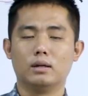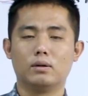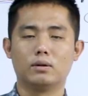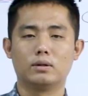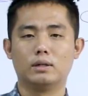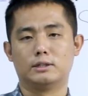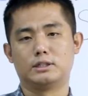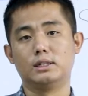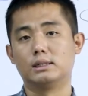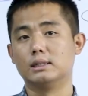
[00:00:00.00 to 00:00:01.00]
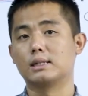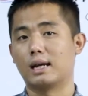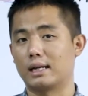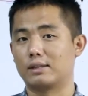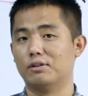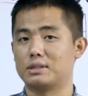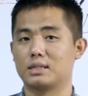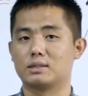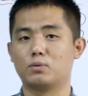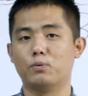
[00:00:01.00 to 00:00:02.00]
certain characteristics